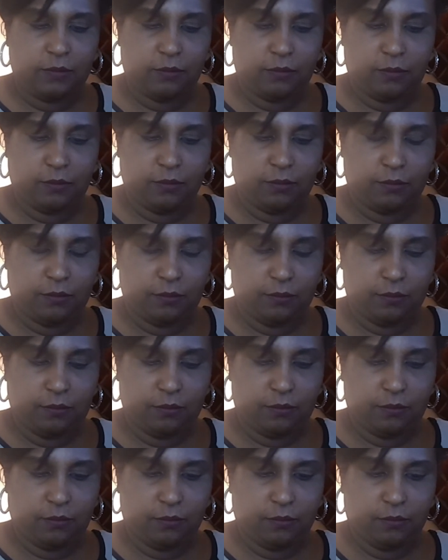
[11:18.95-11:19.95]

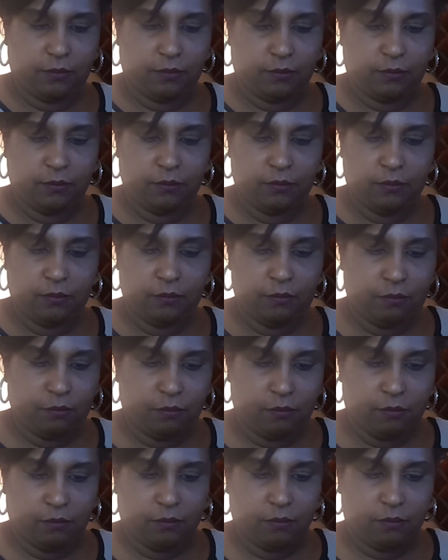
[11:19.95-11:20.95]

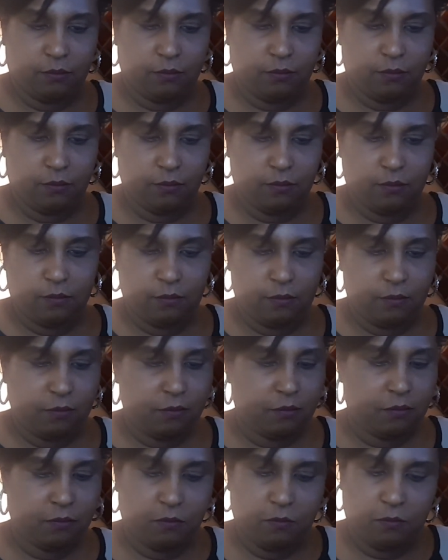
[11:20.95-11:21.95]

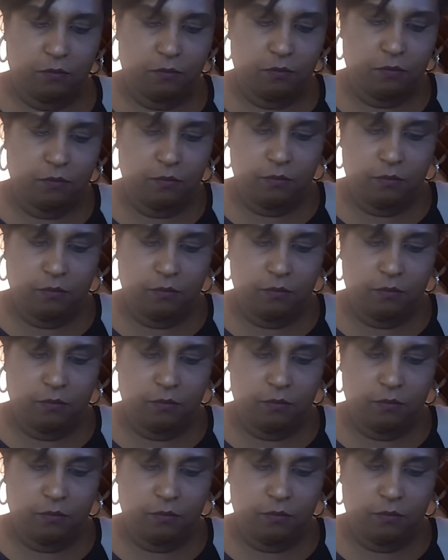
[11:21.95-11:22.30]
(silence)